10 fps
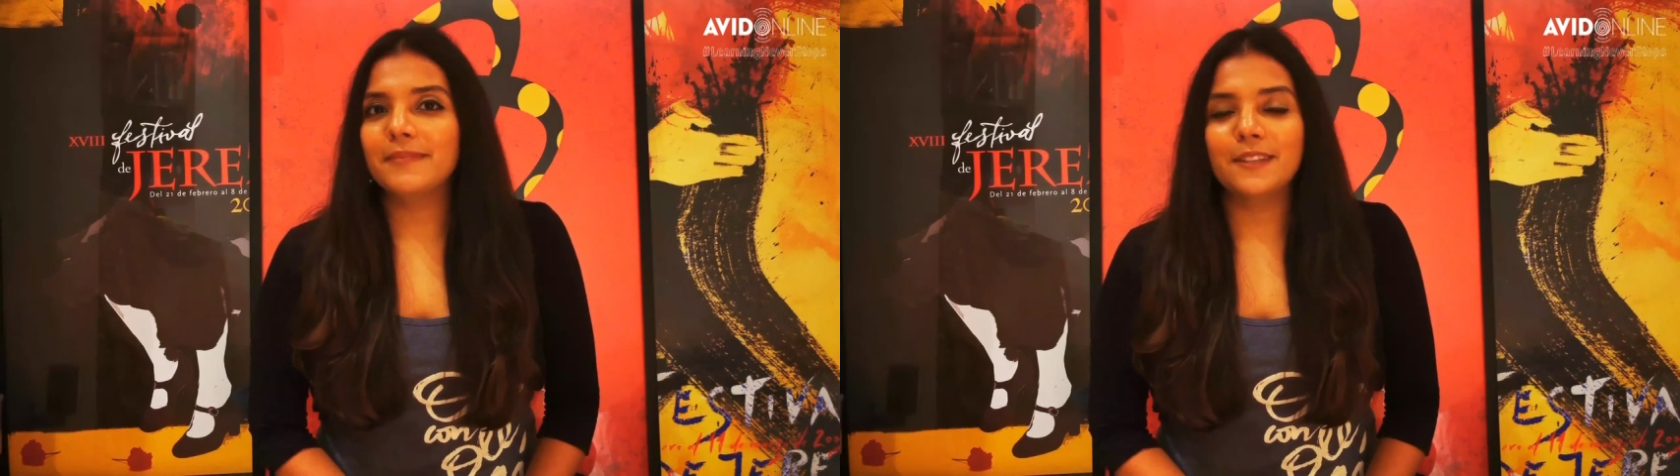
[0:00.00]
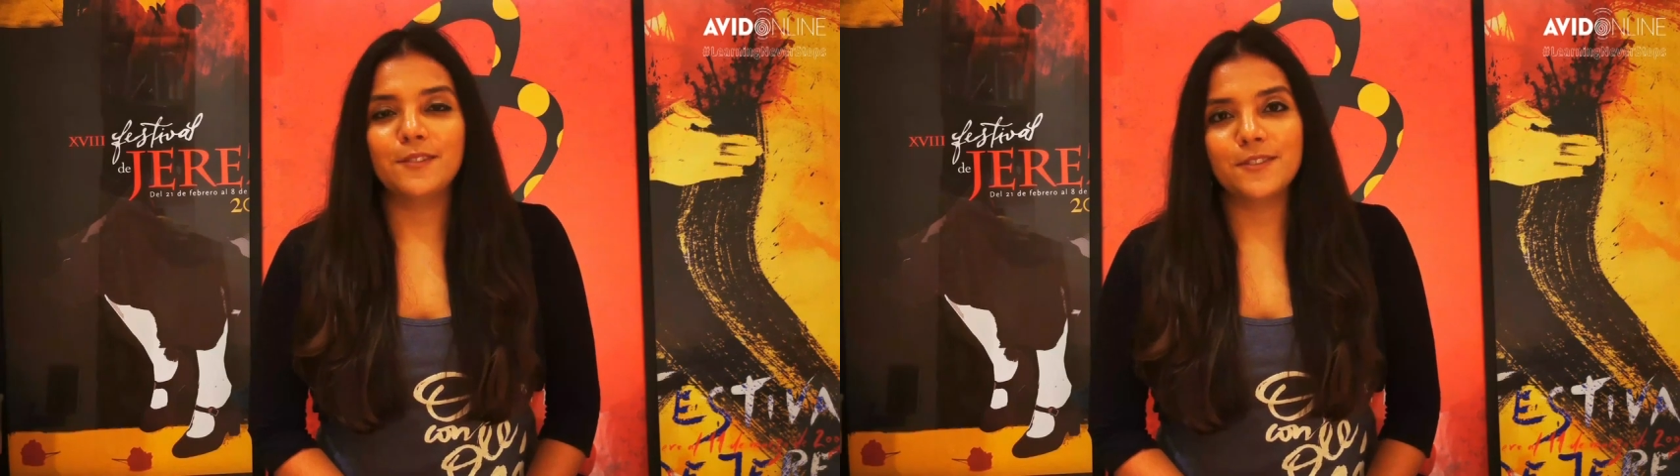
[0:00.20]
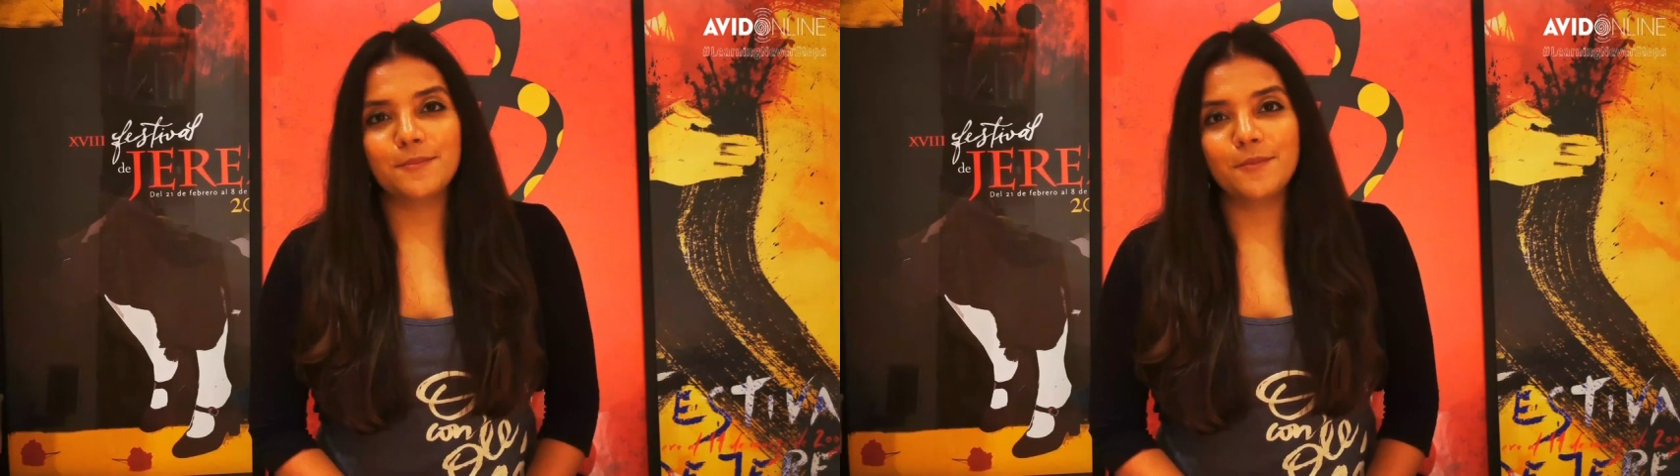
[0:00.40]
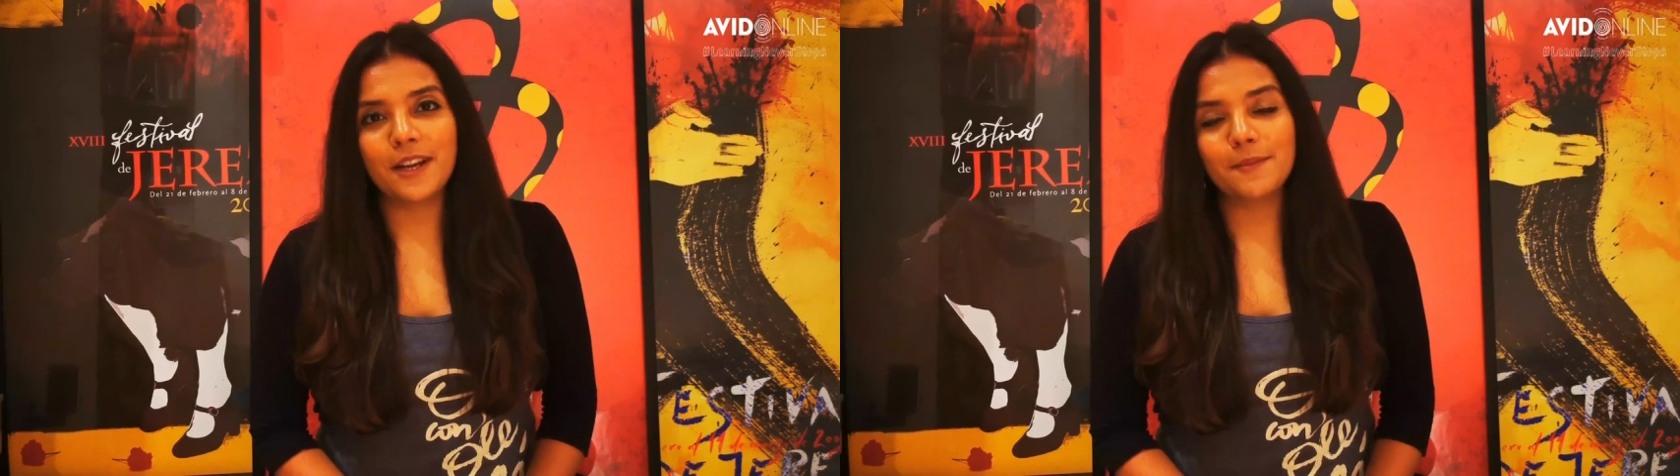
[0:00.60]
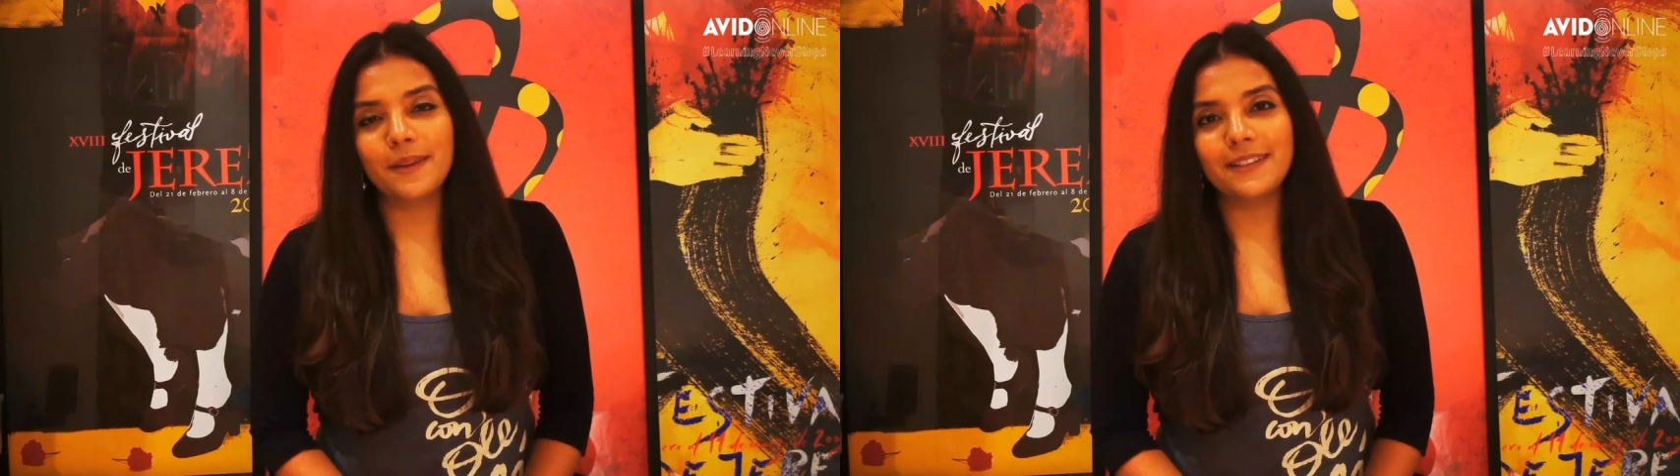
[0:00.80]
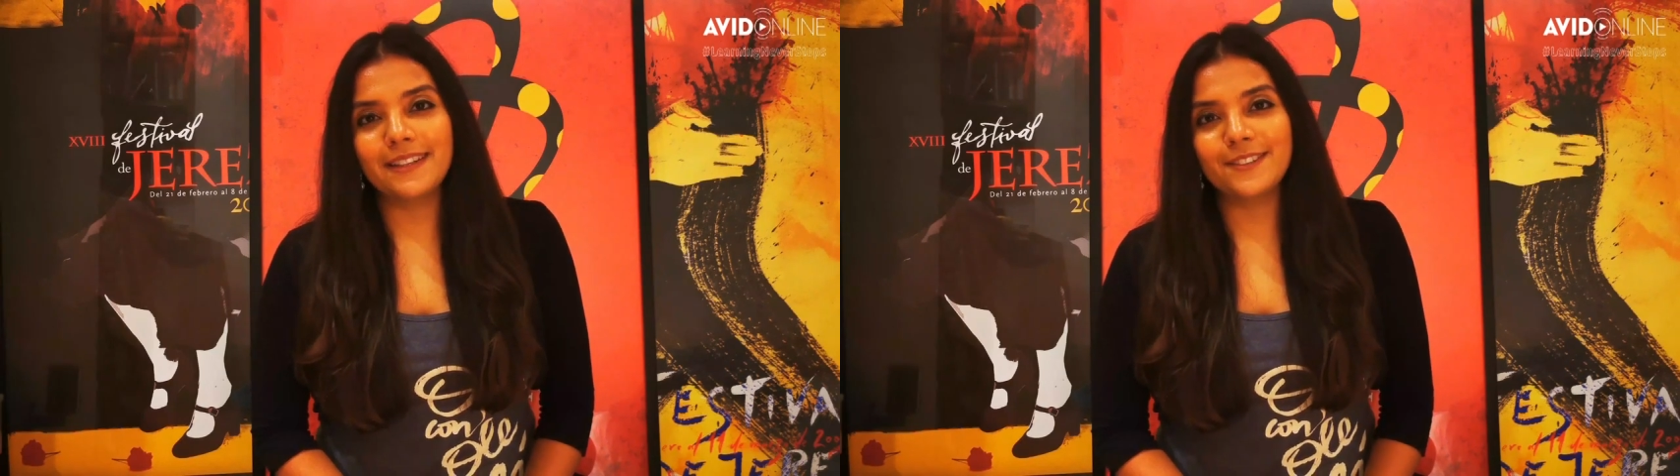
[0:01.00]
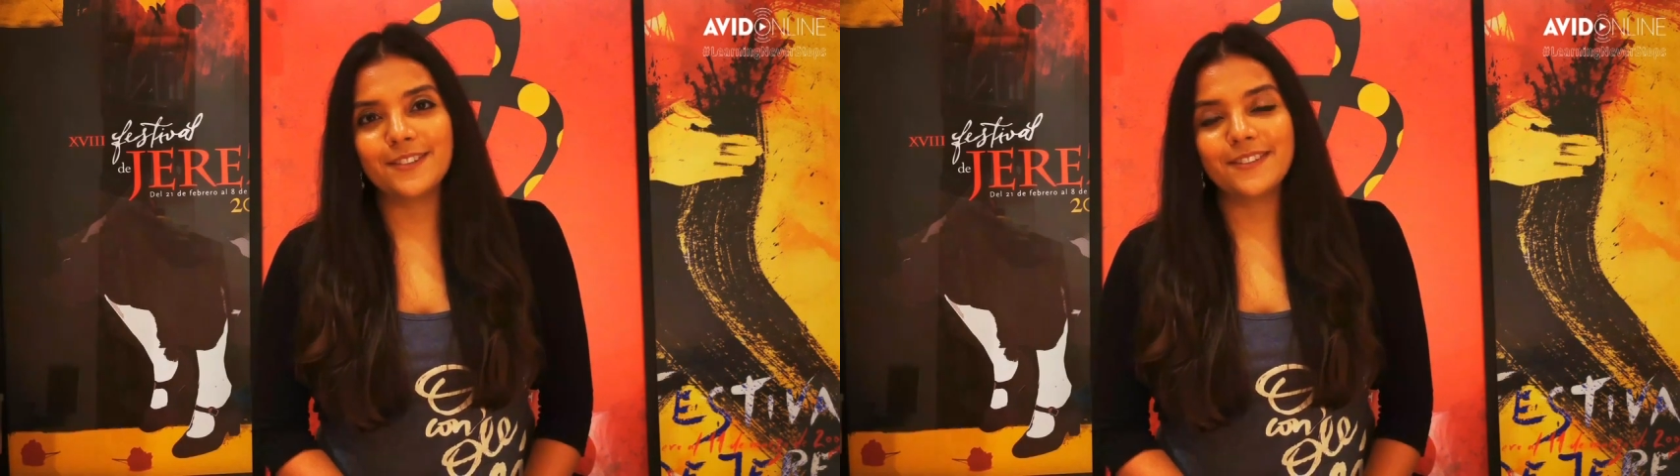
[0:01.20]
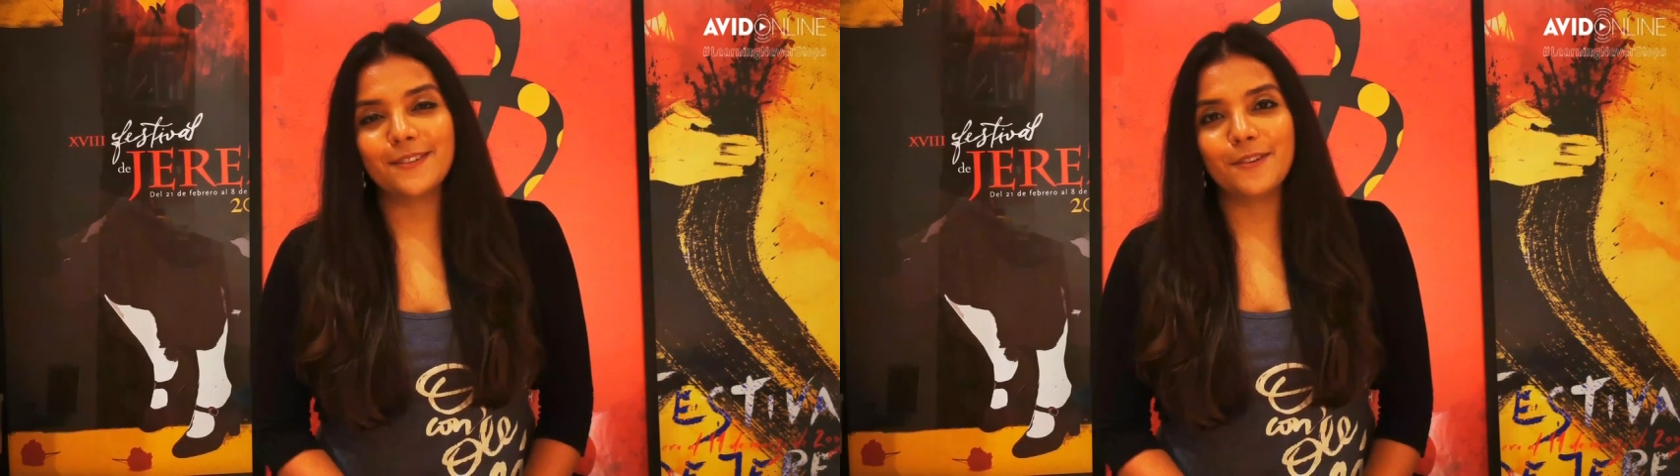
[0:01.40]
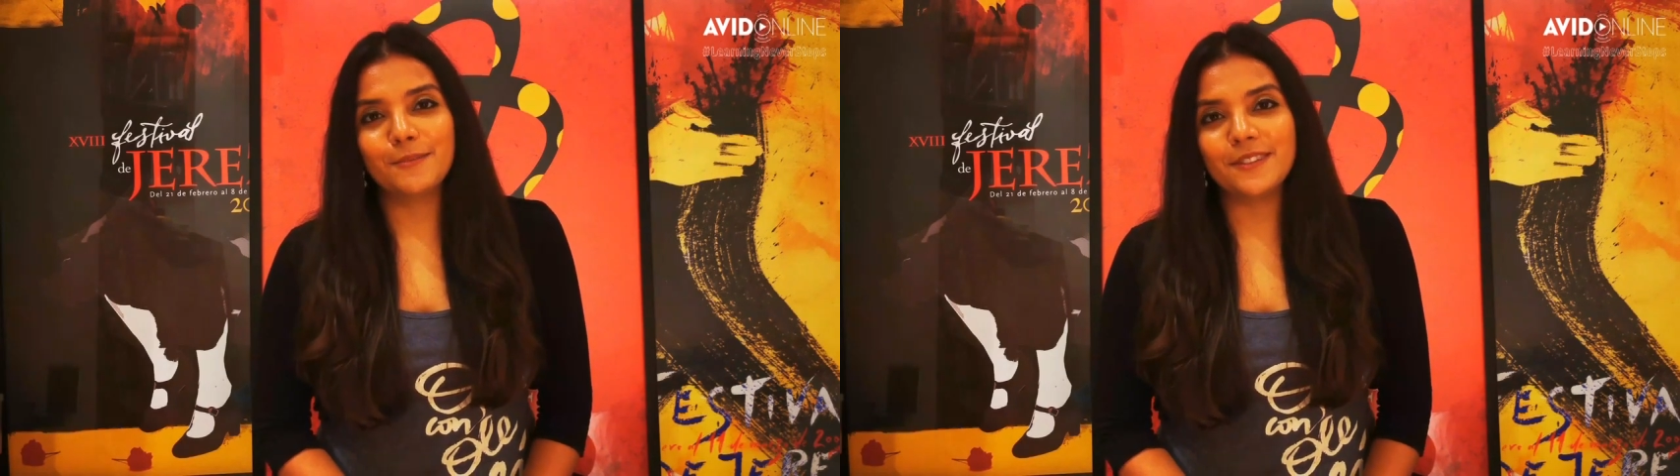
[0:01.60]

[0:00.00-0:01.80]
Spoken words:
give you some recommendations of